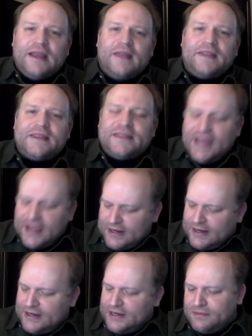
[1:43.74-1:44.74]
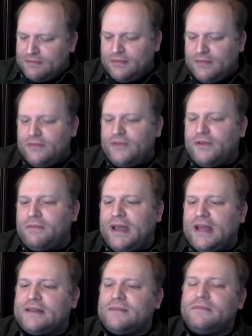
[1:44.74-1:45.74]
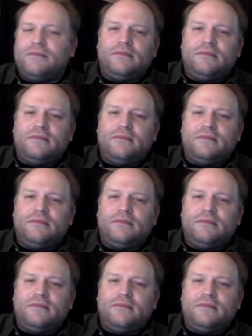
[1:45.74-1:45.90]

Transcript: And the second edition from Bantam,